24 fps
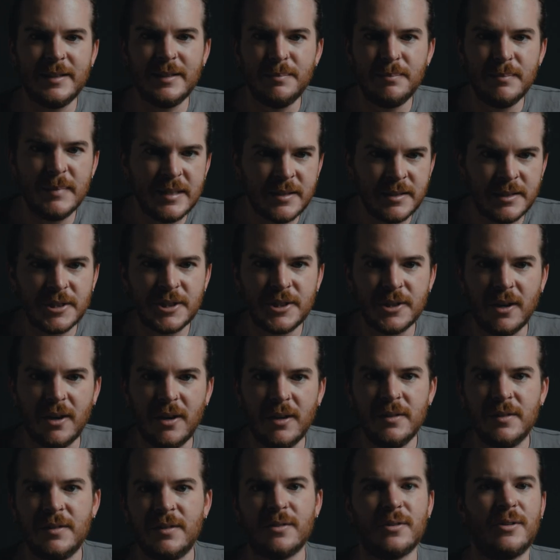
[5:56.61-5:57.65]
in missed
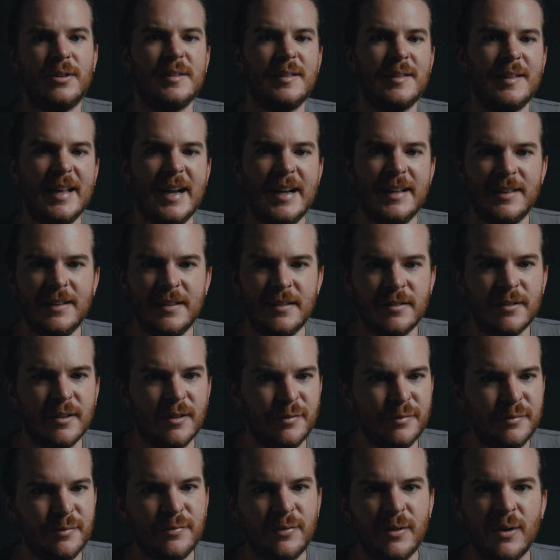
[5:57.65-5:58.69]
shots or slightly
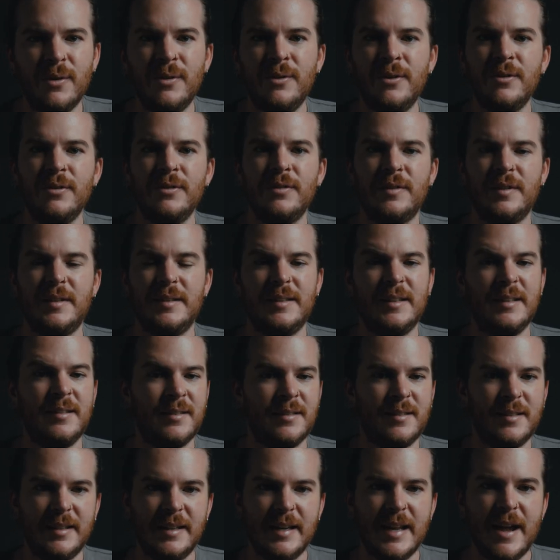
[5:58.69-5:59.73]
soft photos in these
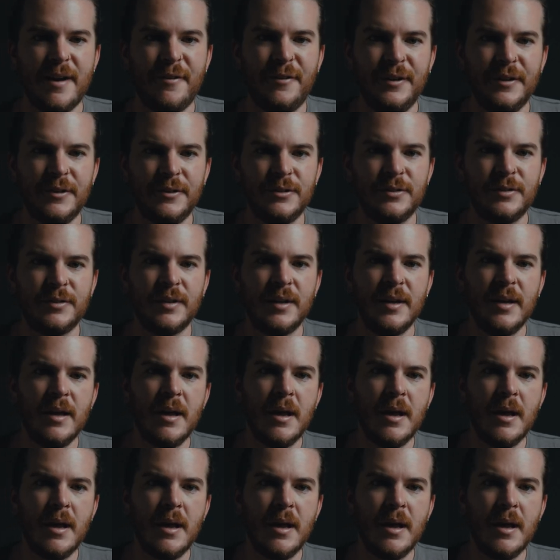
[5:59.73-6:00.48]
scenarios.